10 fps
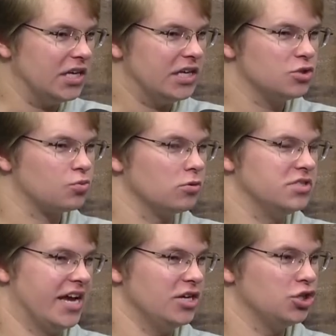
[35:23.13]
his
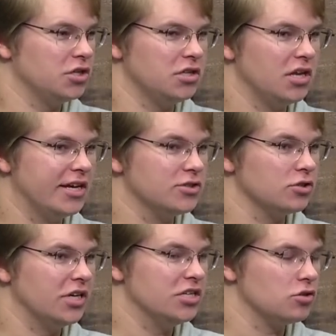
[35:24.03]
rotation
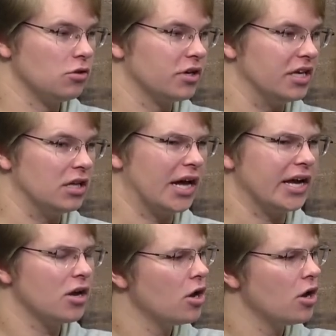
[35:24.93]
is looking like.